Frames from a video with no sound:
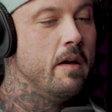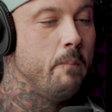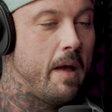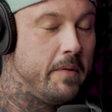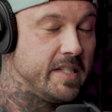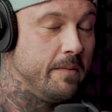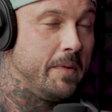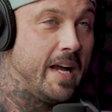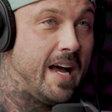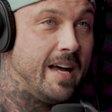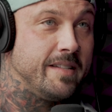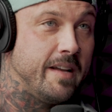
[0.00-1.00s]
maybe some
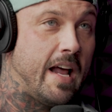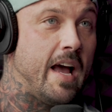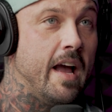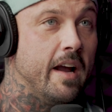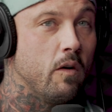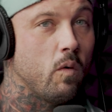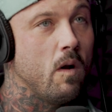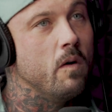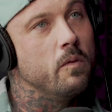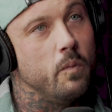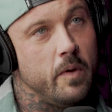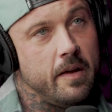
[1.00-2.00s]
guys that I had
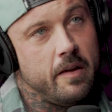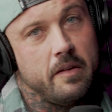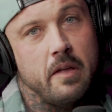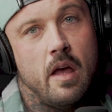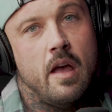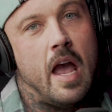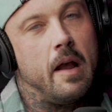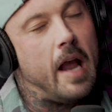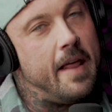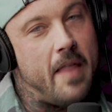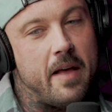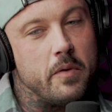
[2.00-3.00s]
grown with.
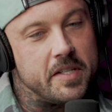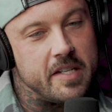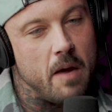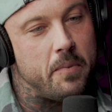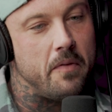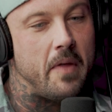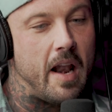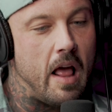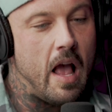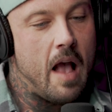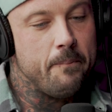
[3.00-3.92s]
And that was something that